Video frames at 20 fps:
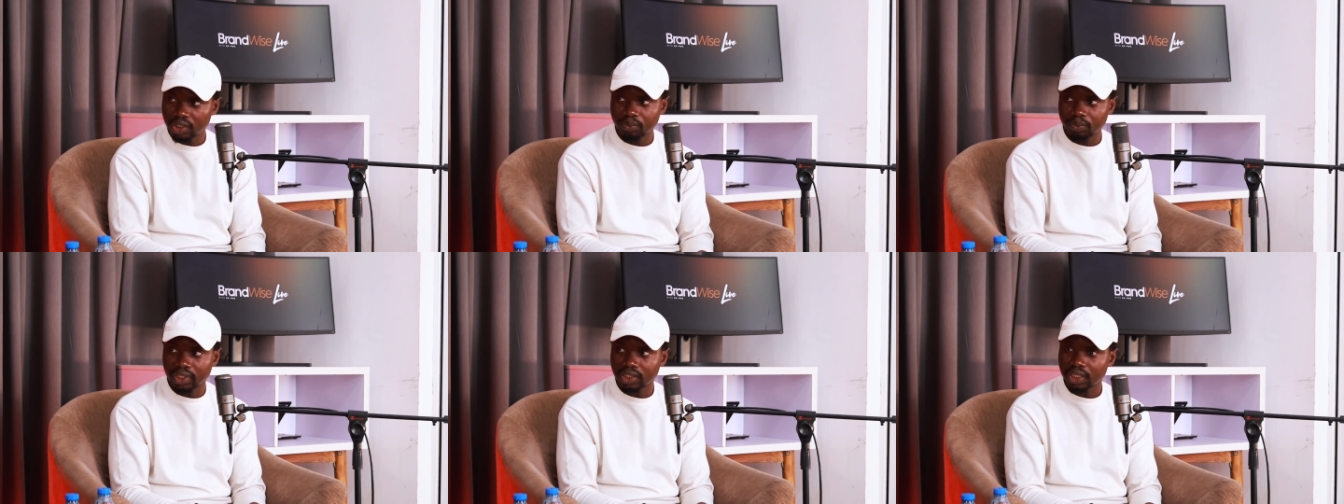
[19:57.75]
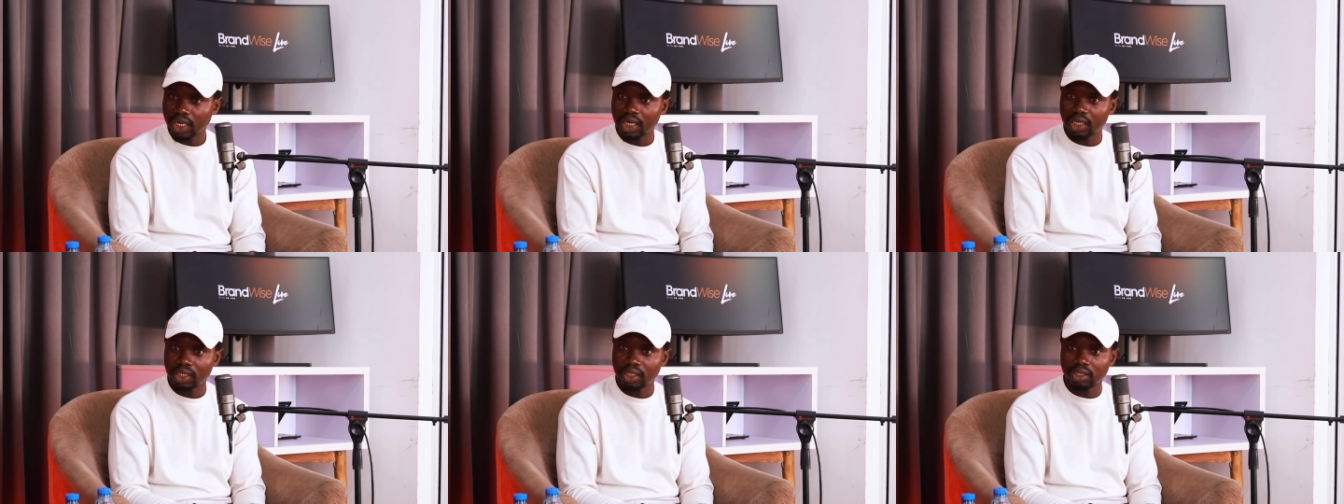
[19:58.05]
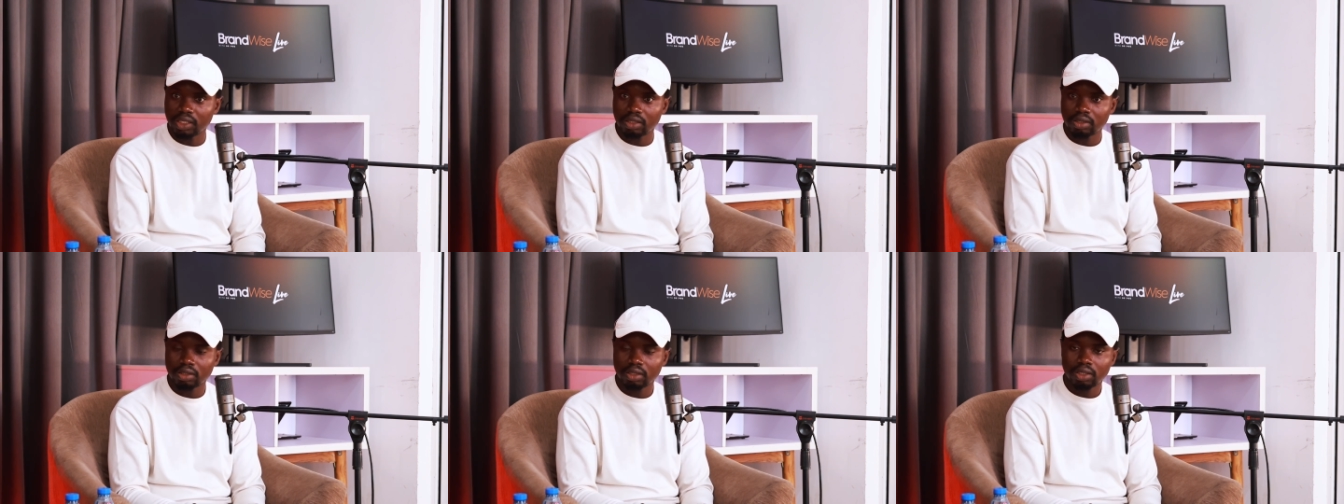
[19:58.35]

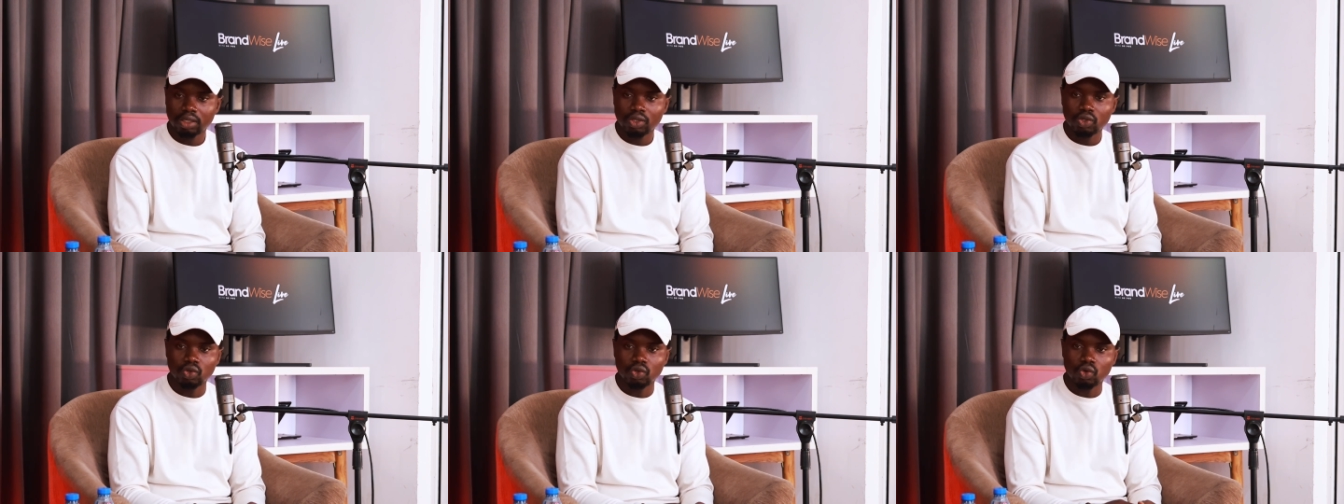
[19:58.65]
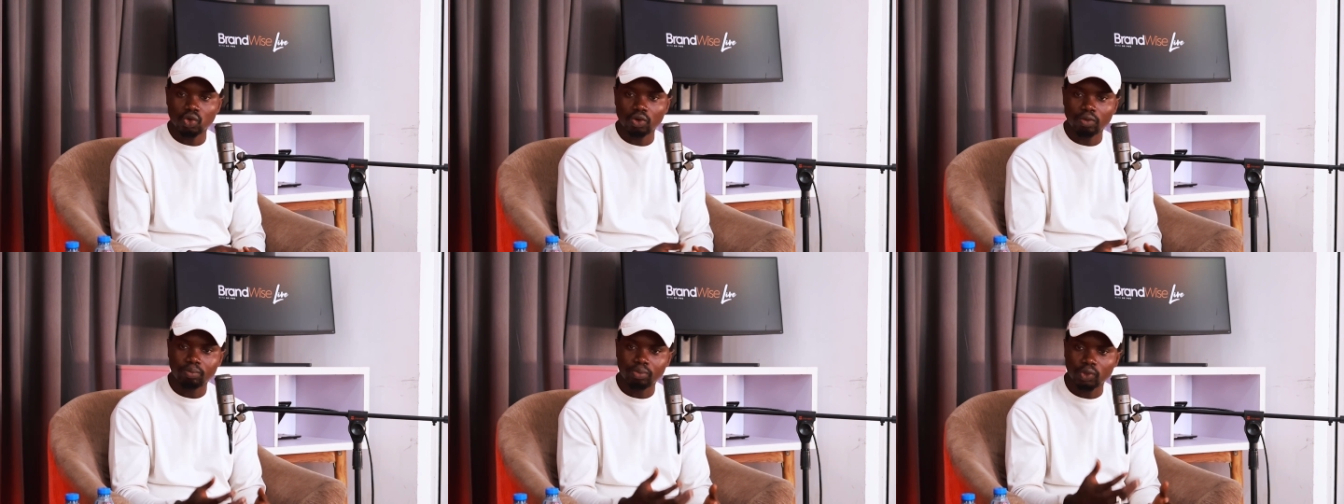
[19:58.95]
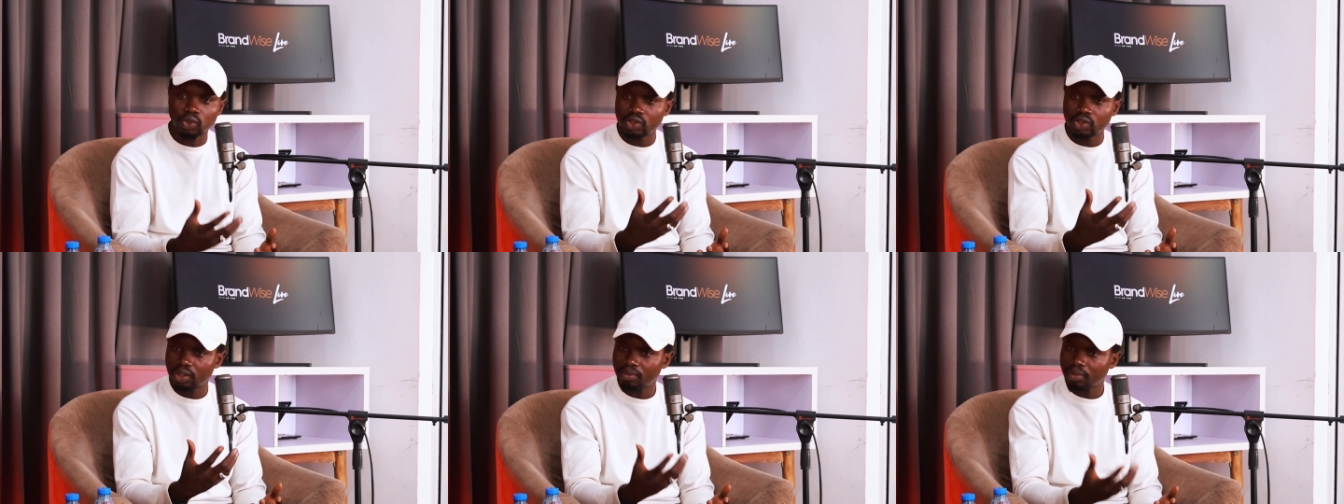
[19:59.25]
especially,
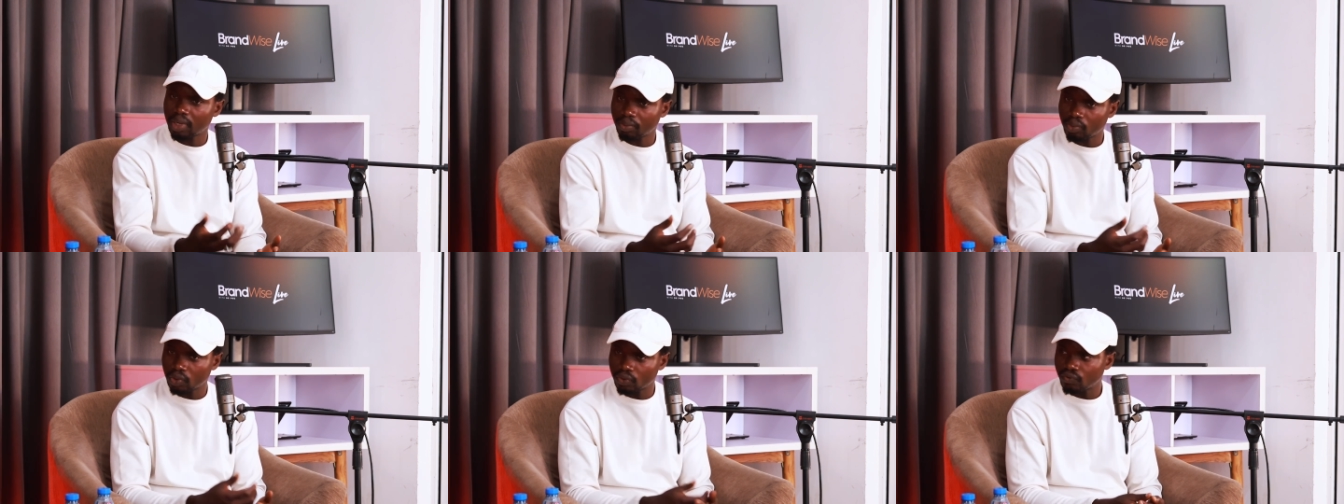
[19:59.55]
posting my